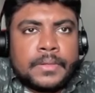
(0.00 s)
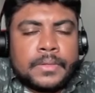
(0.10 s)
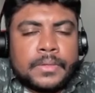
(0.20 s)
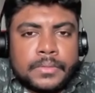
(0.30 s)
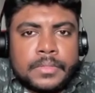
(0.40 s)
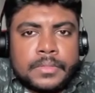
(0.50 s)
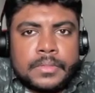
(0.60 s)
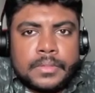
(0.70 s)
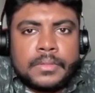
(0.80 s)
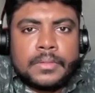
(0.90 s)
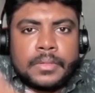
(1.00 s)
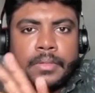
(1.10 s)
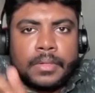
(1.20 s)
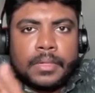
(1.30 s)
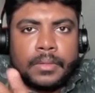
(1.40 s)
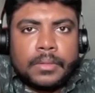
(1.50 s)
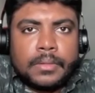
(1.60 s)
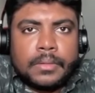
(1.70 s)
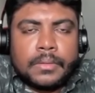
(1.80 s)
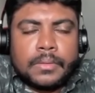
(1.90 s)
to use
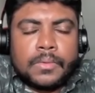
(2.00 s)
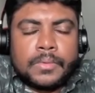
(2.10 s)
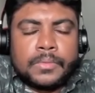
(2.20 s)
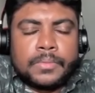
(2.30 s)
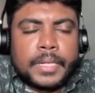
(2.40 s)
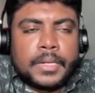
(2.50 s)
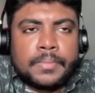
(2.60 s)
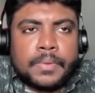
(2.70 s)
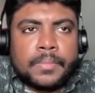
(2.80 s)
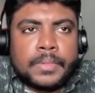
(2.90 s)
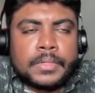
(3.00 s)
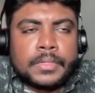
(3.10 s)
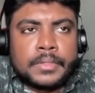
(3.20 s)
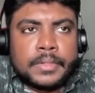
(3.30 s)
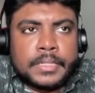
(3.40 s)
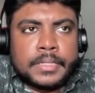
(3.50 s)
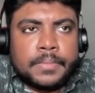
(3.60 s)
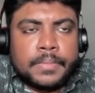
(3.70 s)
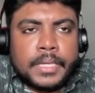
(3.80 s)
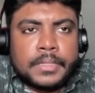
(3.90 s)
or to build proper REST
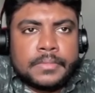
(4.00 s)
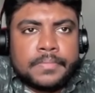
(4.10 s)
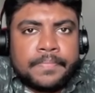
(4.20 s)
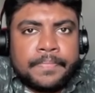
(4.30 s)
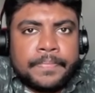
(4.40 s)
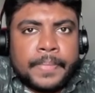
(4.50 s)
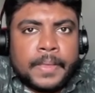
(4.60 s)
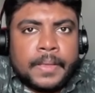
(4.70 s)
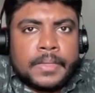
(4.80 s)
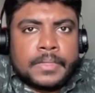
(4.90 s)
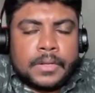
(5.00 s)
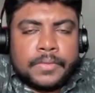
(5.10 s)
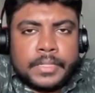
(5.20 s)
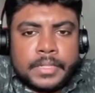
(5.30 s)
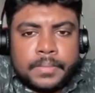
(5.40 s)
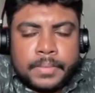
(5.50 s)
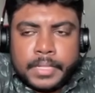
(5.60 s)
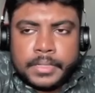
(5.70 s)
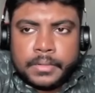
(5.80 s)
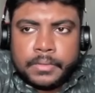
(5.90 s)
APIs, set of REST
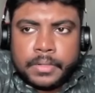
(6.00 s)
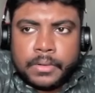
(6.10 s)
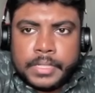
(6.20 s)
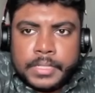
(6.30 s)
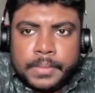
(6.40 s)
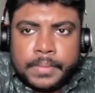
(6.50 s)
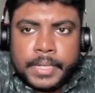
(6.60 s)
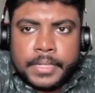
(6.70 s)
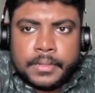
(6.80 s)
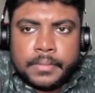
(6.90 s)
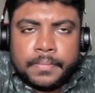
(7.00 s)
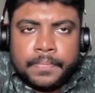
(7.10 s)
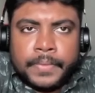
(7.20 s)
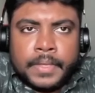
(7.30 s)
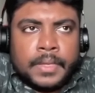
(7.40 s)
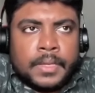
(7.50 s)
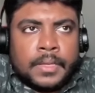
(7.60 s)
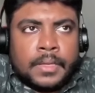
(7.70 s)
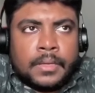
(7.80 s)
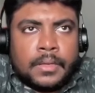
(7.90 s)
APIs in your Node.js application.
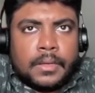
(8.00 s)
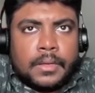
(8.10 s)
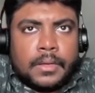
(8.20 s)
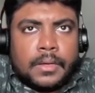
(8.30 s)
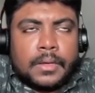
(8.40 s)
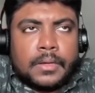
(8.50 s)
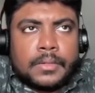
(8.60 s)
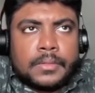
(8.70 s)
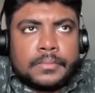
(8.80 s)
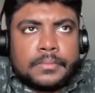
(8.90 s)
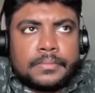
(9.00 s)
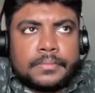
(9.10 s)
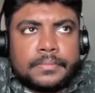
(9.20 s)
Um,